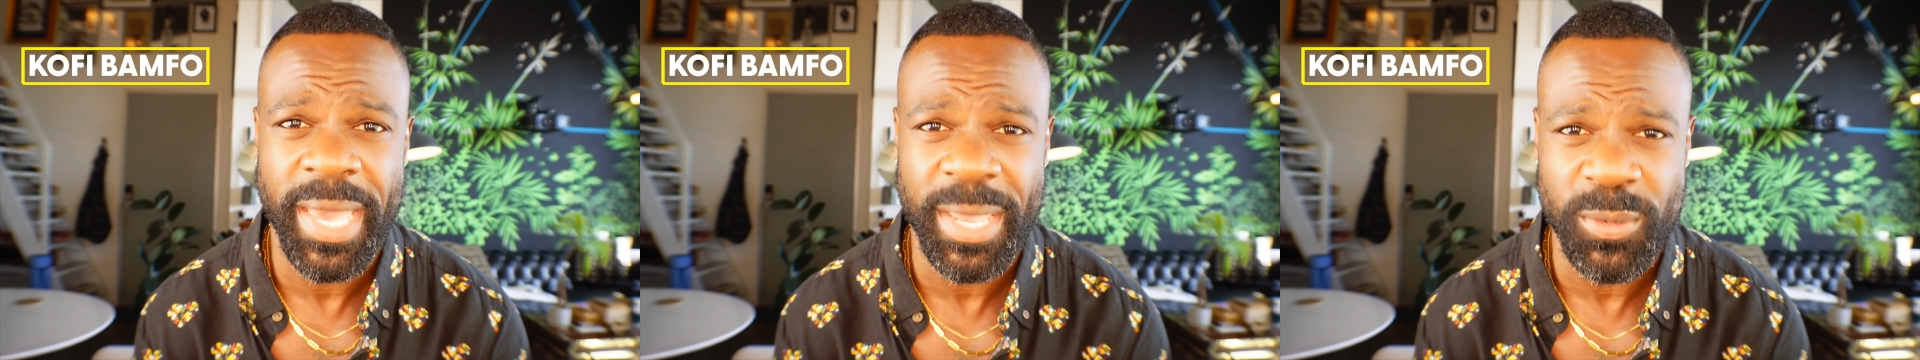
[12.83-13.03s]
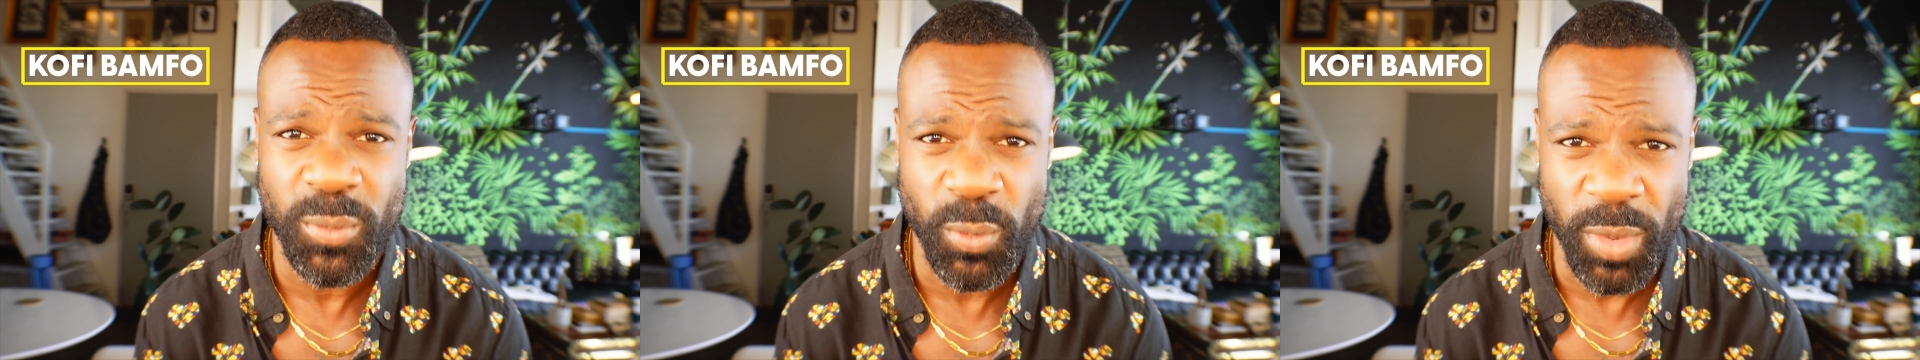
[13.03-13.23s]

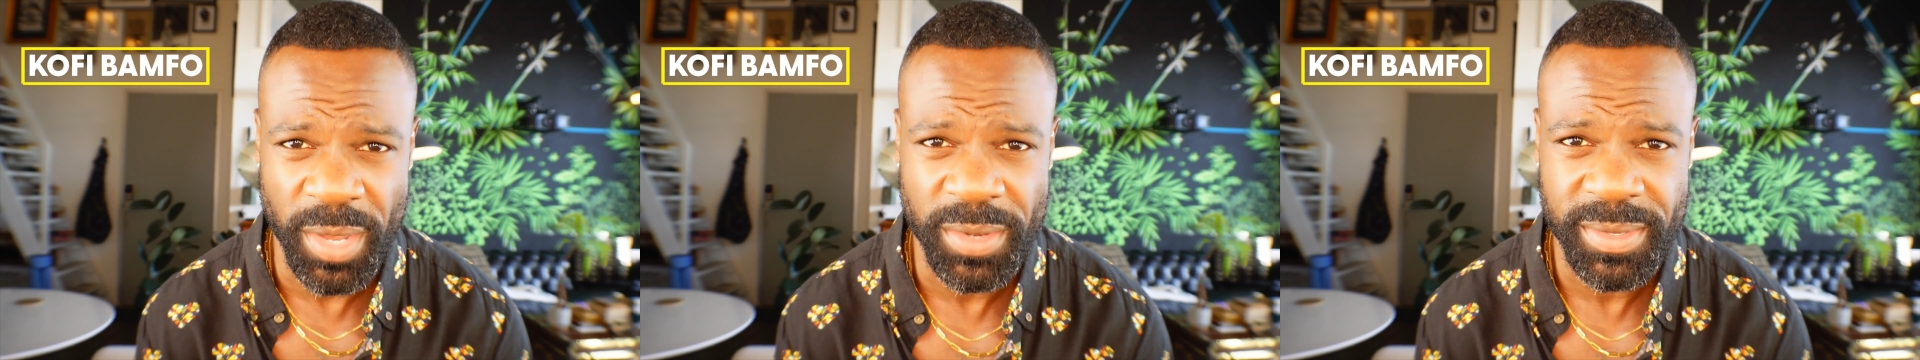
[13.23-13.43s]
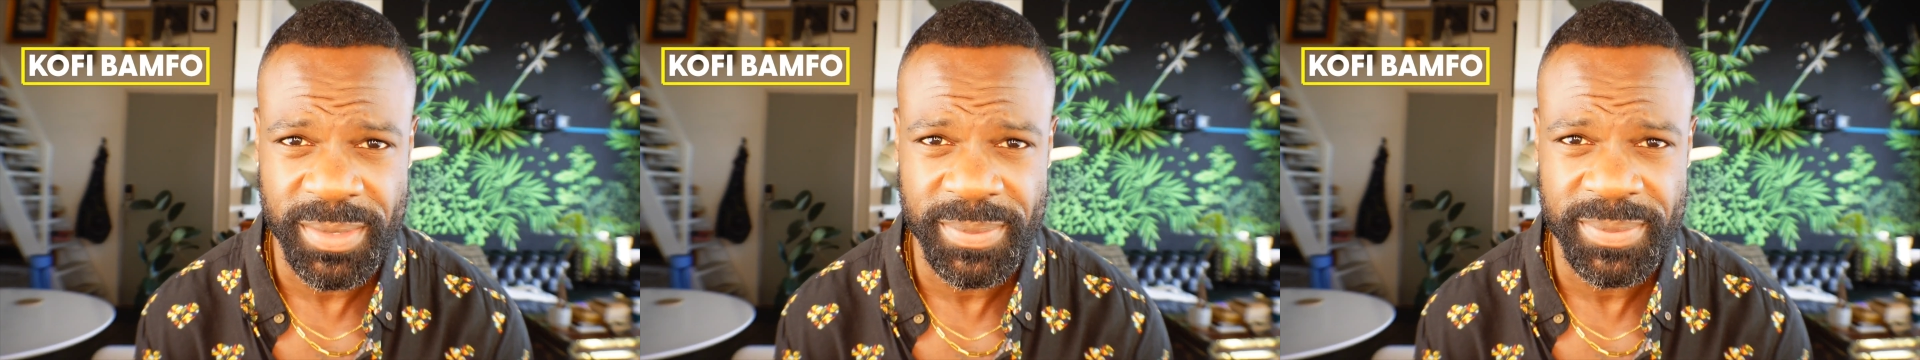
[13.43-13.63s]
and
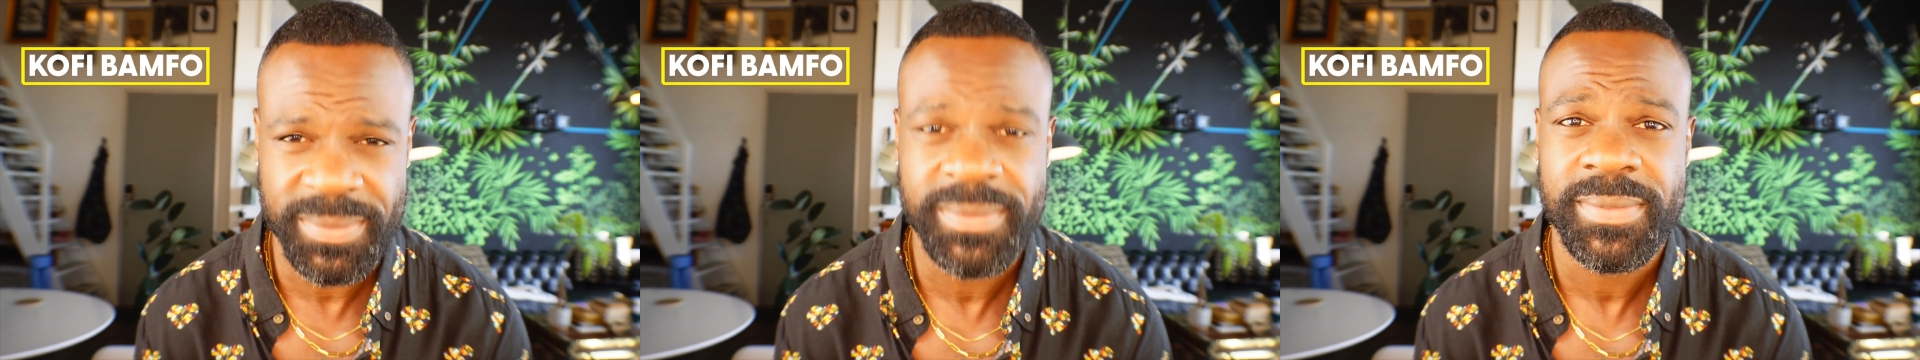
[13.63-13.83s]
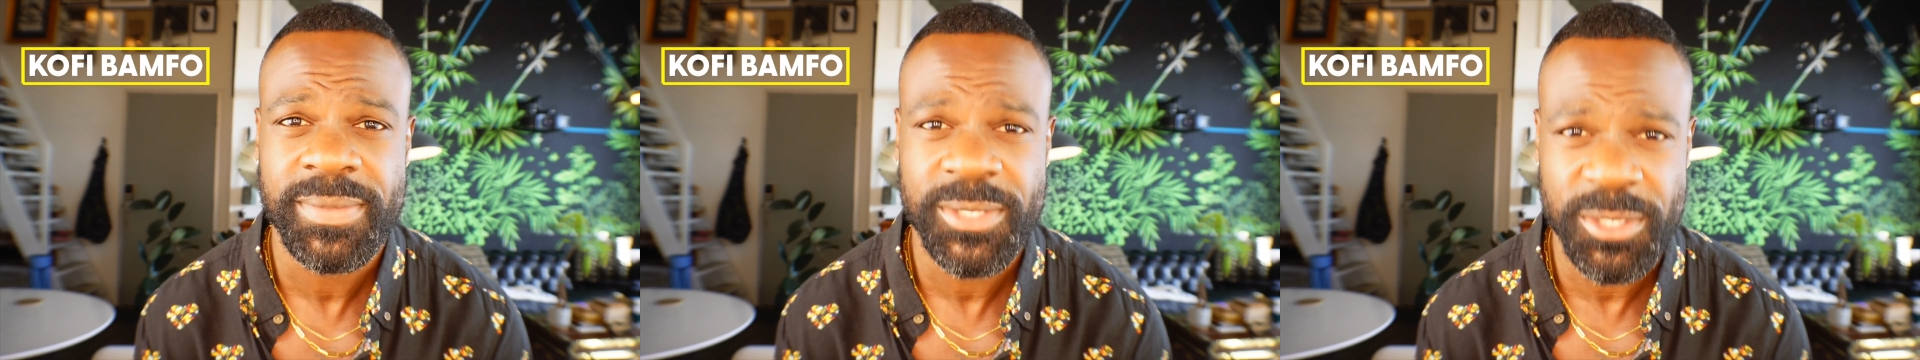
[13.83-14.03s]
welcome
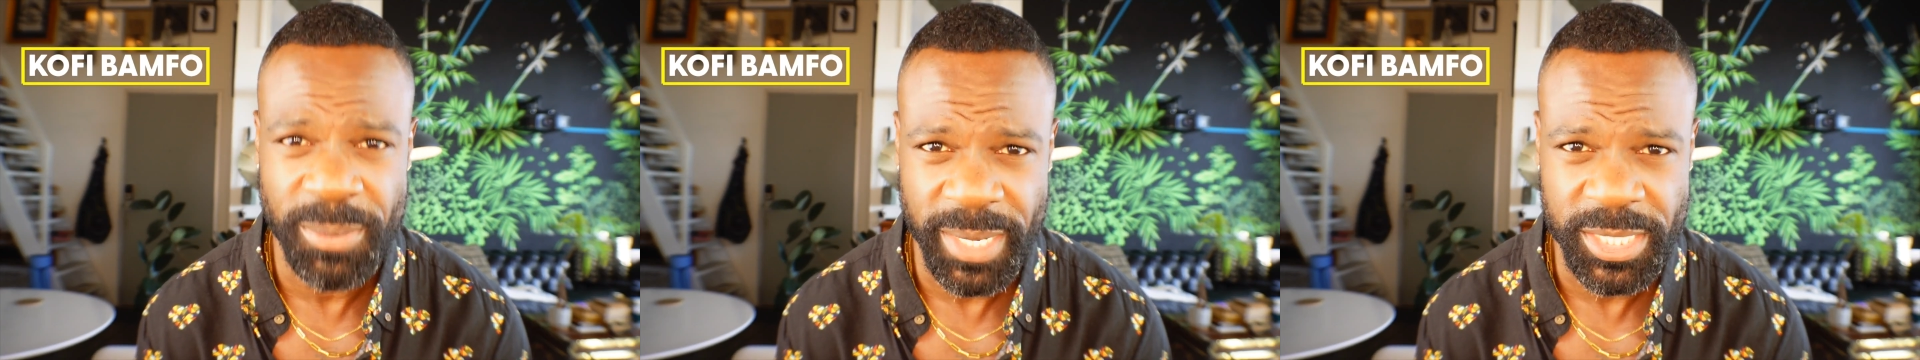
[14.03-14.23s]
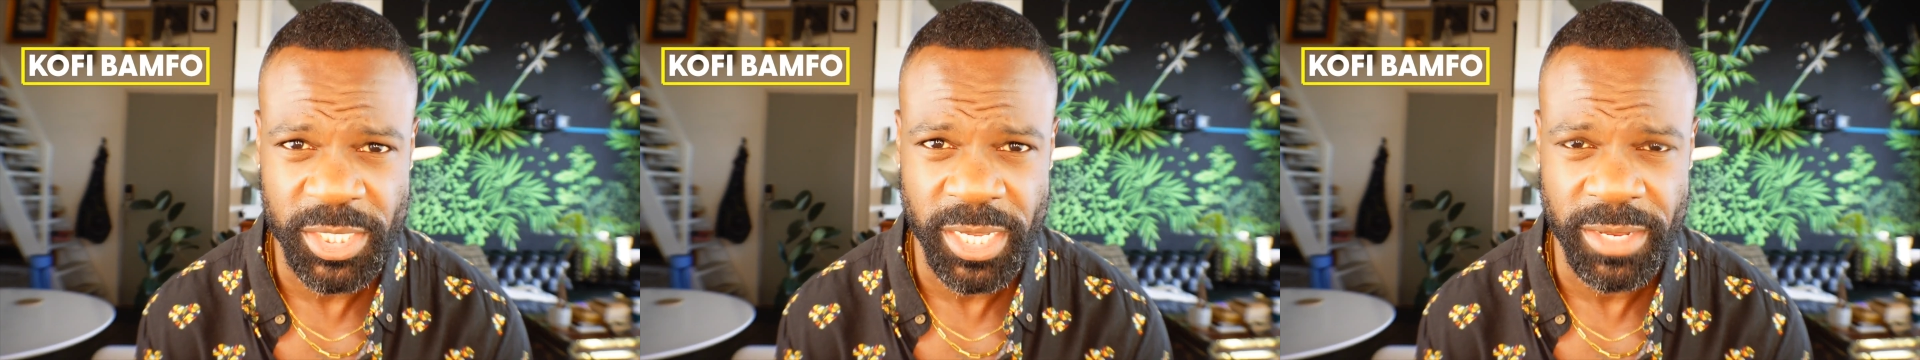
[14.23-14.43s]
to
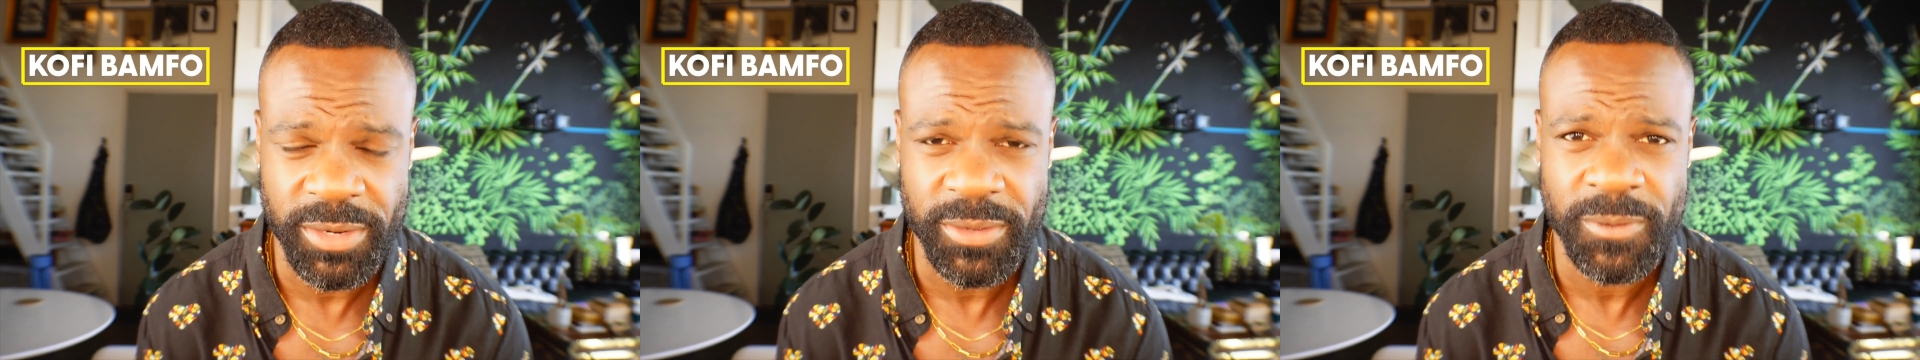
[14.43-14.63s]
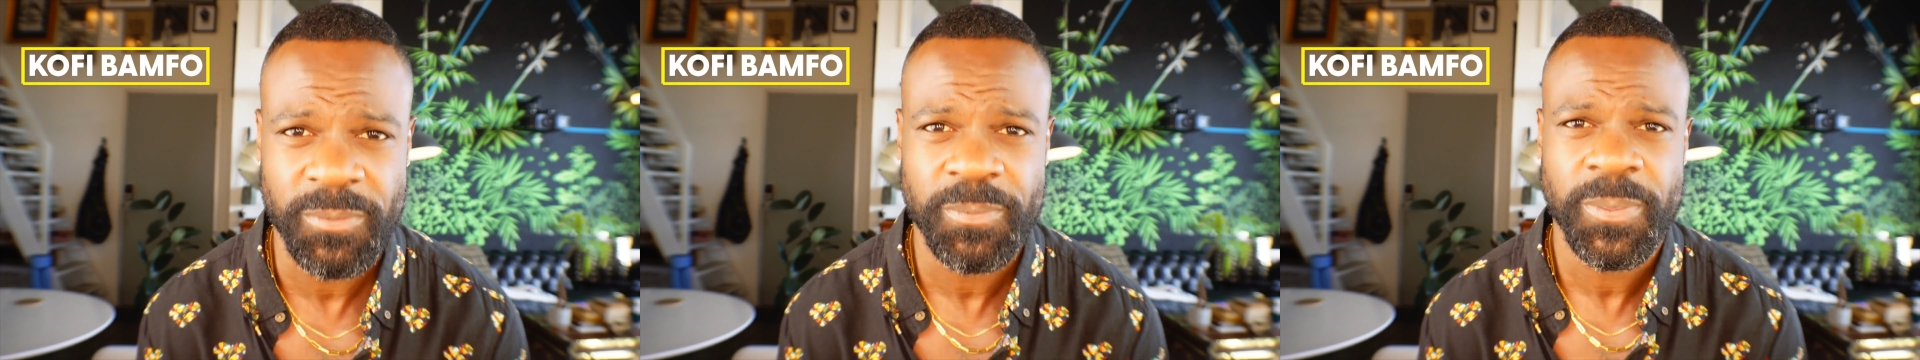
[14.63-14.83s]
my channel.